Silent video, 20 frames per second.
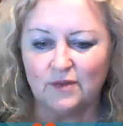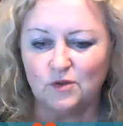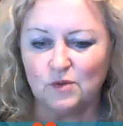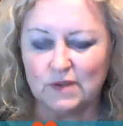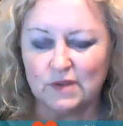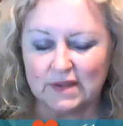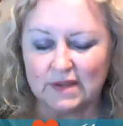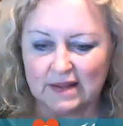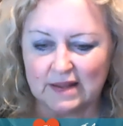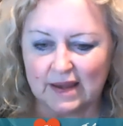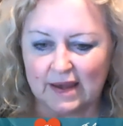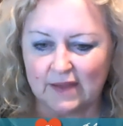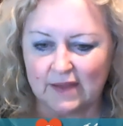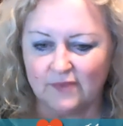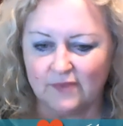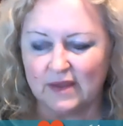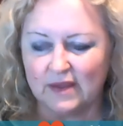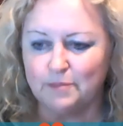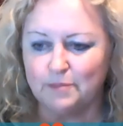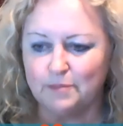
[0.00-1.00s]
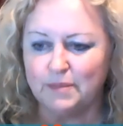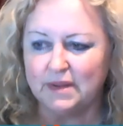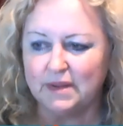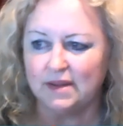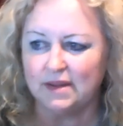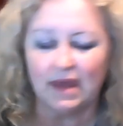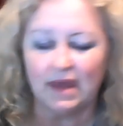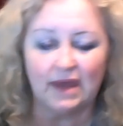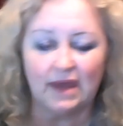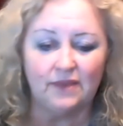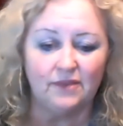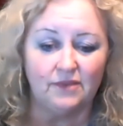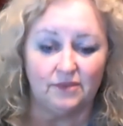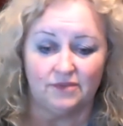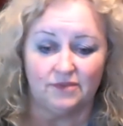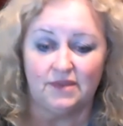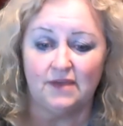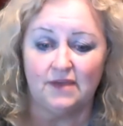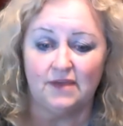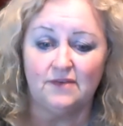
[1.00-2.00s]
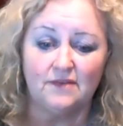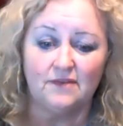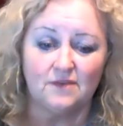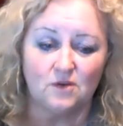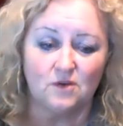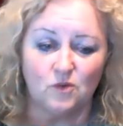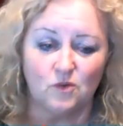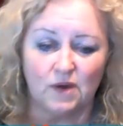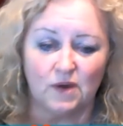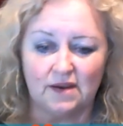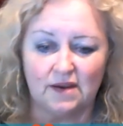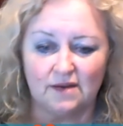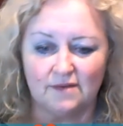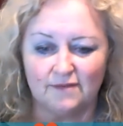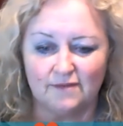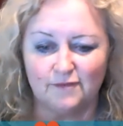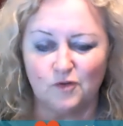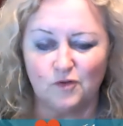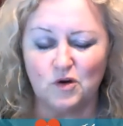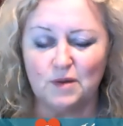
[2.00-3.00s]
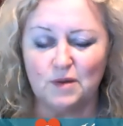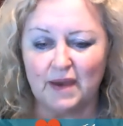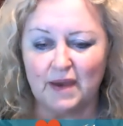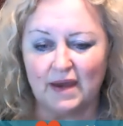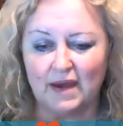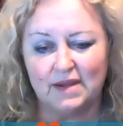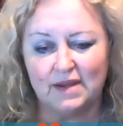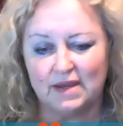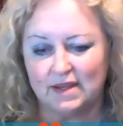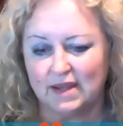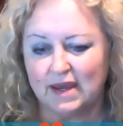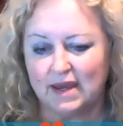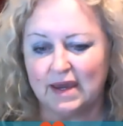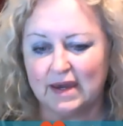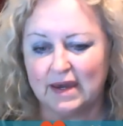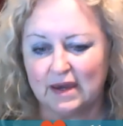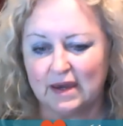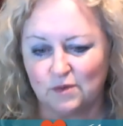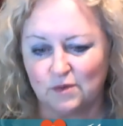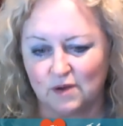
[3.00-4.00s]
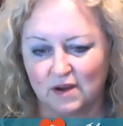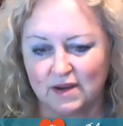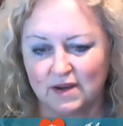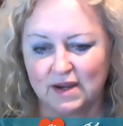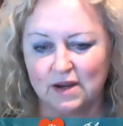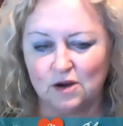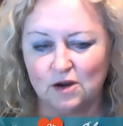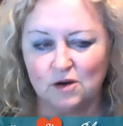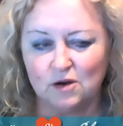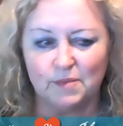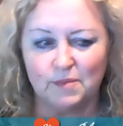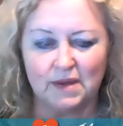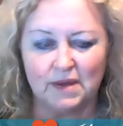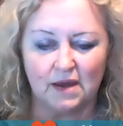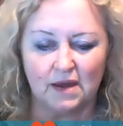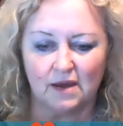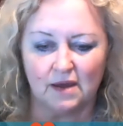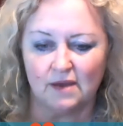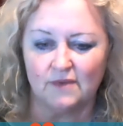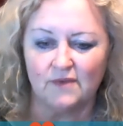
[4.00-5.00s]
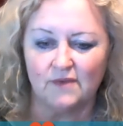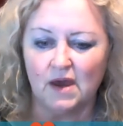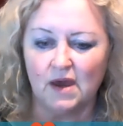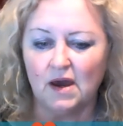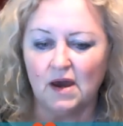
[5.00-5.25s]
little heads up, and this is a great format in a Hangout on Air because